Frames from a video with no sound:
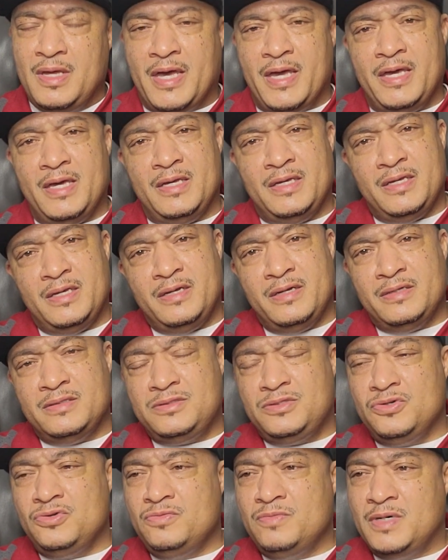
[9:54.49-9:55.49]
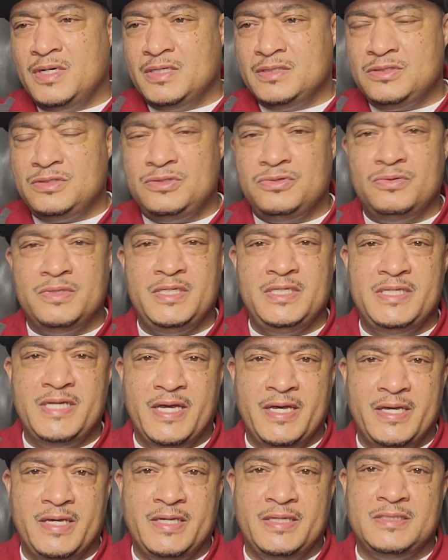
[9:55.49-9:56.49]
8 years, 2 months, 20
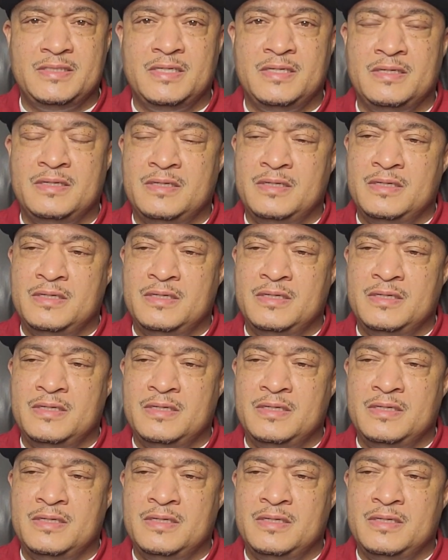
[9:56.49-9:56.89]
days,